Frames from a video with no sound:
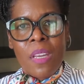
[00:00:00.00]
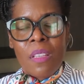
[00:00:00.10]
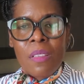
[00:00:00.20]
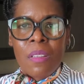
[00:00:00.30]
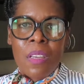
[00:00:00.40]

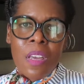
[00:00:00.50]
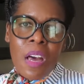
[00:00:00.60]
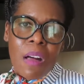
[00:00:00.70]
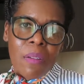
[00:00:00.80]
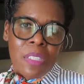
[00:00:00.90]
And
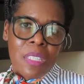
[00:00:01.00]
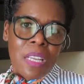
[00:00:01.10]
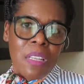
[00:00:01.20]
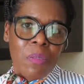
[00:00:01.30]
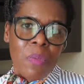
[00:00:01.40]
I will
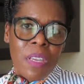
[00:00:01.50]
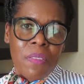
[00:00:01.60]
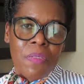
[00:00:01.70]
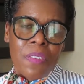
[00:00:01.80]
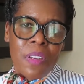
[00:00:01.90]
start
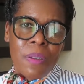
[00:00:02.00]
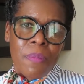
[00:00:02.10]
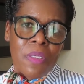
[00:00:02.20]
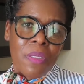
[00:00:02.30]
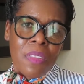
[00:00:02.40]
with
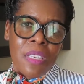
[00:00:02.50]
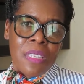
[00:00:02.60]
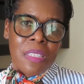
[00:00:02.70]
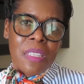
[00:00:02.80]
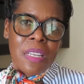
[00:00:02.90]
the
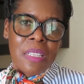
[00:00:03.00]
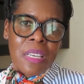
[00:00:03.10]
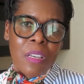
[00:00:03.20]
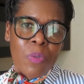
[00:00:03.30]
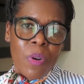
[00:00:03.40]
things that
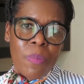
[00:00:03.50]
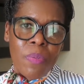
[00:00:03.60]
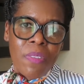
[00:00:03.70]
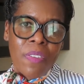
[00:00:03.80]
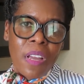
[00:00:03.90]
I grew up
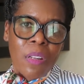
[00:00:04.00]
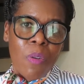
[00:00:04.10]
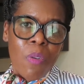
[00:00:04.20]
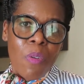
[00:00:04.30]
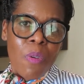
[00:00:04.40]
with at
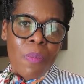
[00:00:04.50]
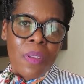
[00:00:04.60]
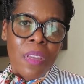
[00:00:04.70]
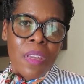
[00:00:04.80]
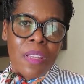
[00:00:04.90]
home,